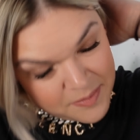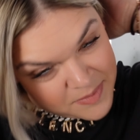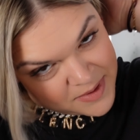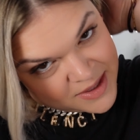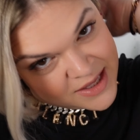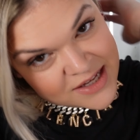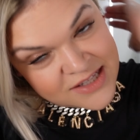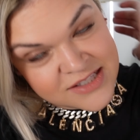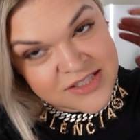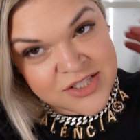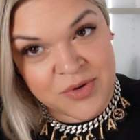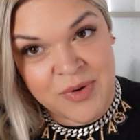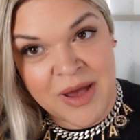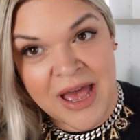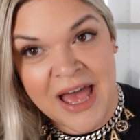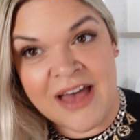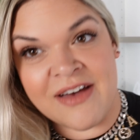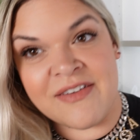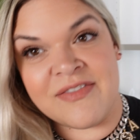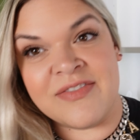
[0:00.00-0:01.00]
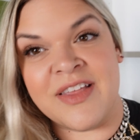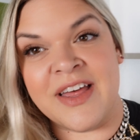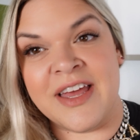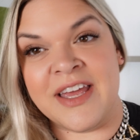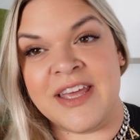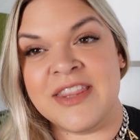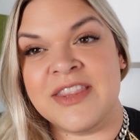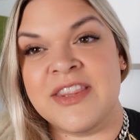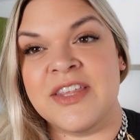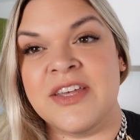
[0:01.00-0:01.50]
because you have
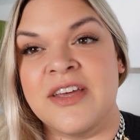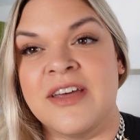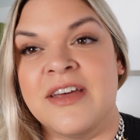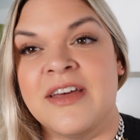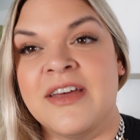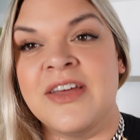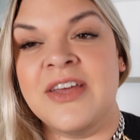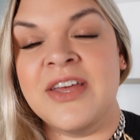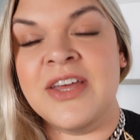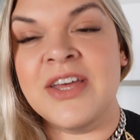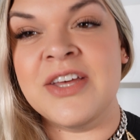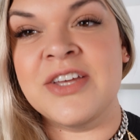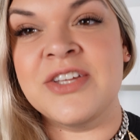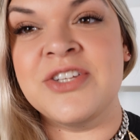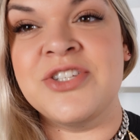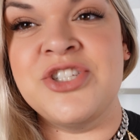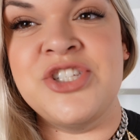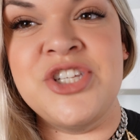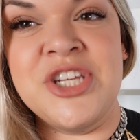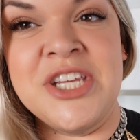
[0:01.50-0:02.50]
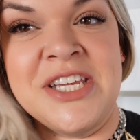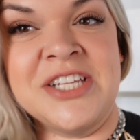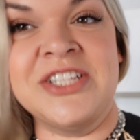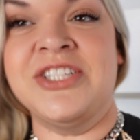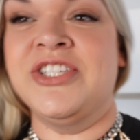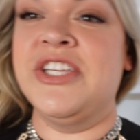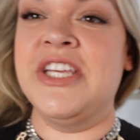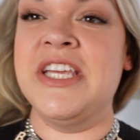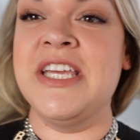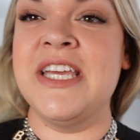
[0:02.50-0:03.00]
like the G
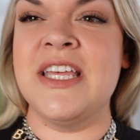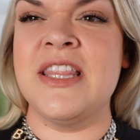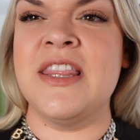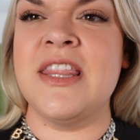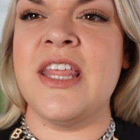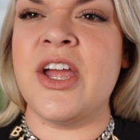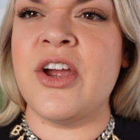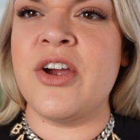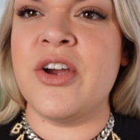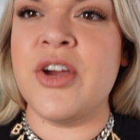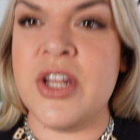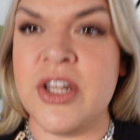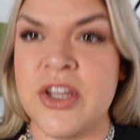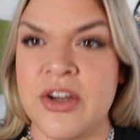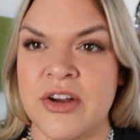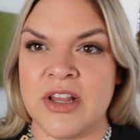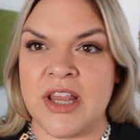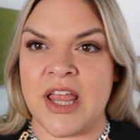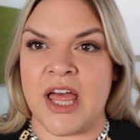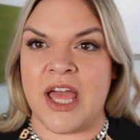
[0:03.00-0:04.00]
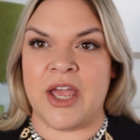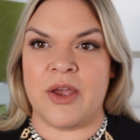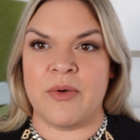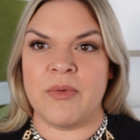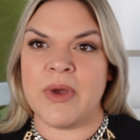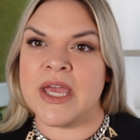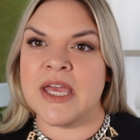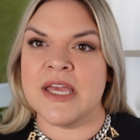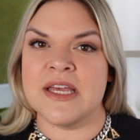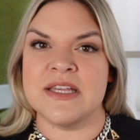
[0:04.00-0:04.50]
G in there and you're like,
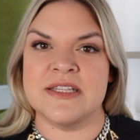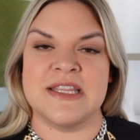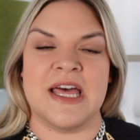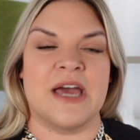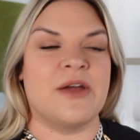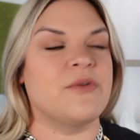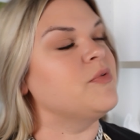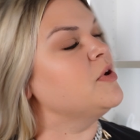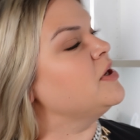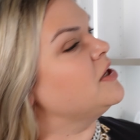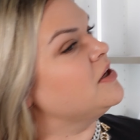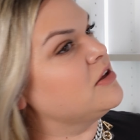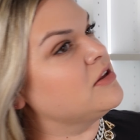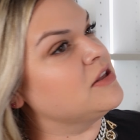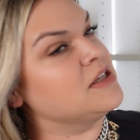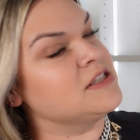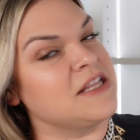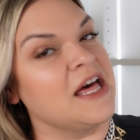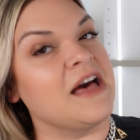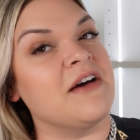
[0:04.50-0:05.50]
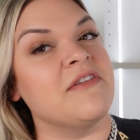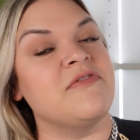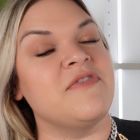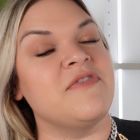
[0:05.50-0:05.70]
wait, is that real? Is that